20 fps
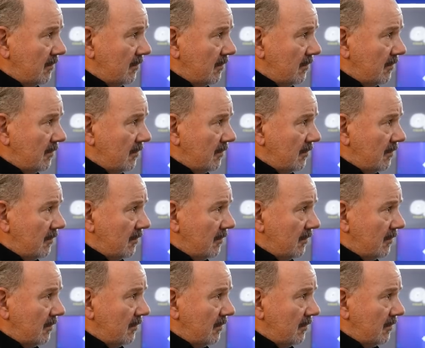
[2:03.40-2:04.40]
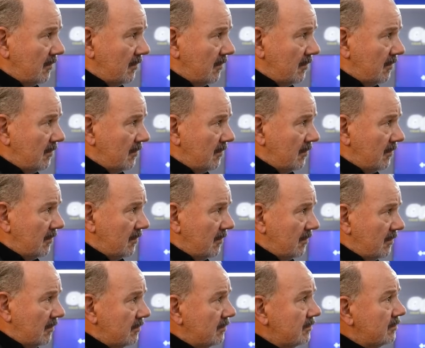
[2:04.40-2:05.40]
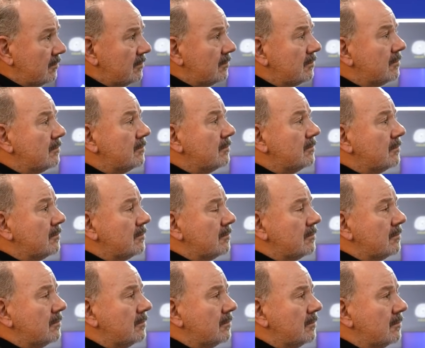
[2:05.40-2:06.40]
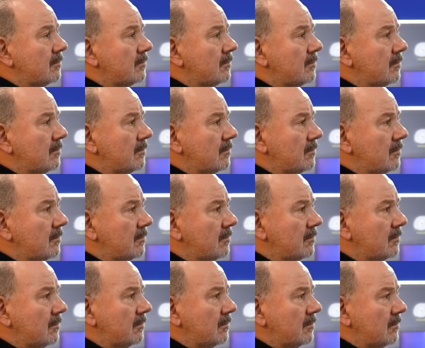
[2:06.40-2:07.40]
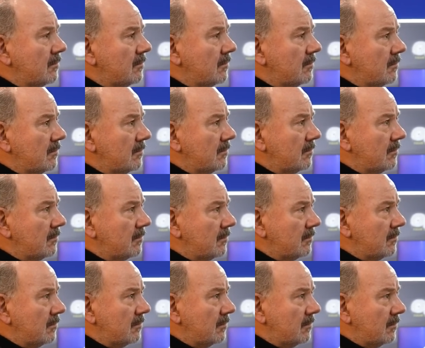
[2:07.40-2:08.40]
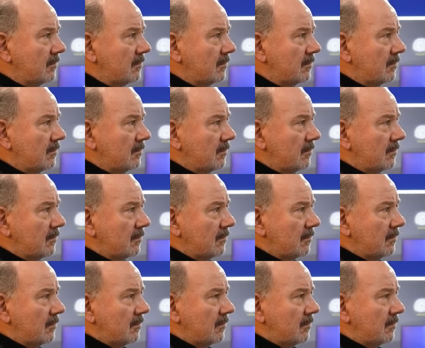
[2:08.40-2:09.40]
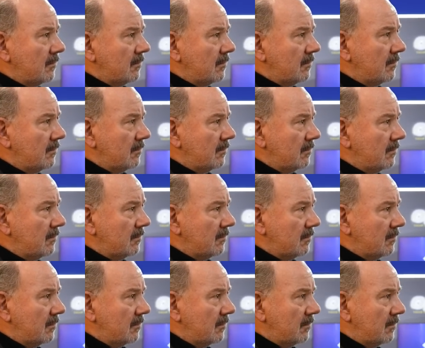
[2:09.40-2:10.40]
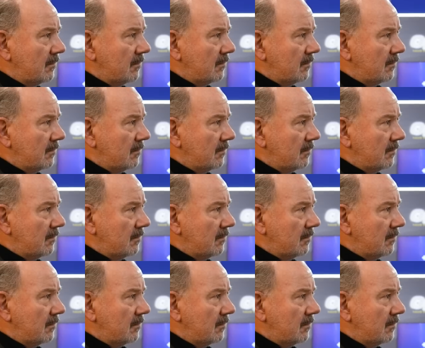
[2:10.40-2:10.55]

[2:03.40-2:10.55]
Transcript: No words are spoken by the person on screen.